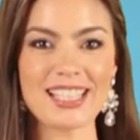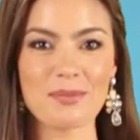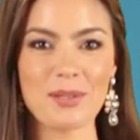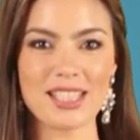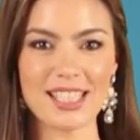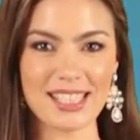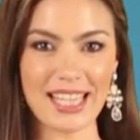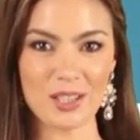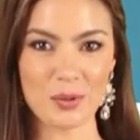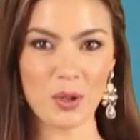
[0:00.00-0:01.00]
its busy
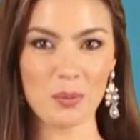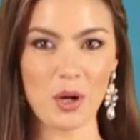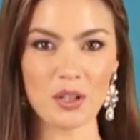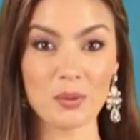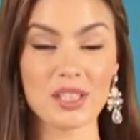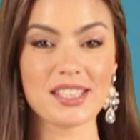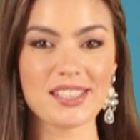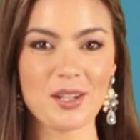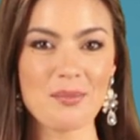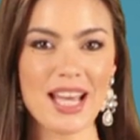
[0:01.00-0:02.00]
schedule, Bollywood
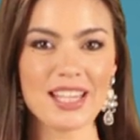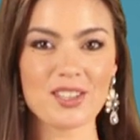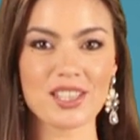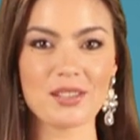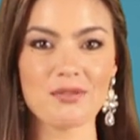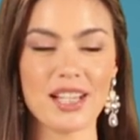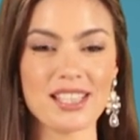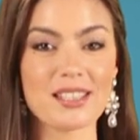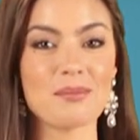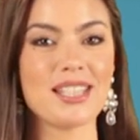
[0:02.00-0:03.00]
still manages to
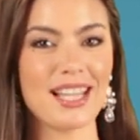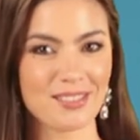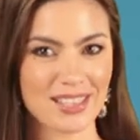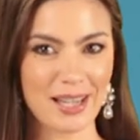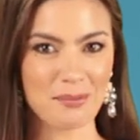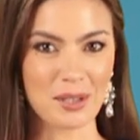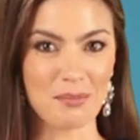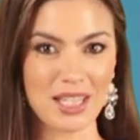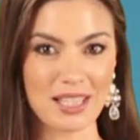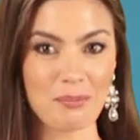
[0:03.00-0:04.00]
find some downtime to
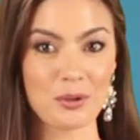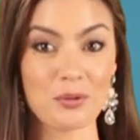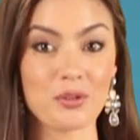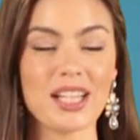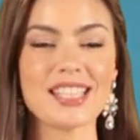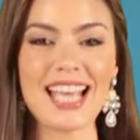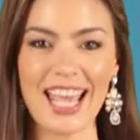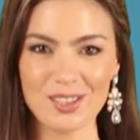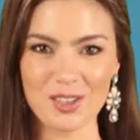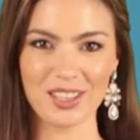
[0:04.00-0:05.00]
meet up with friends
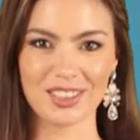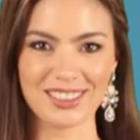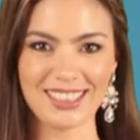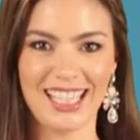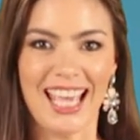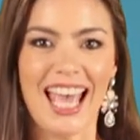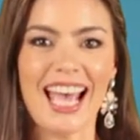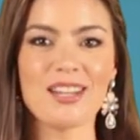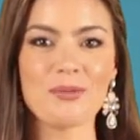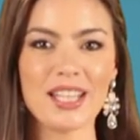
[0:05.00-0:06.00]
and chill.
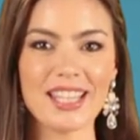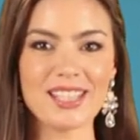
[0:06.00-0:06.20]
And when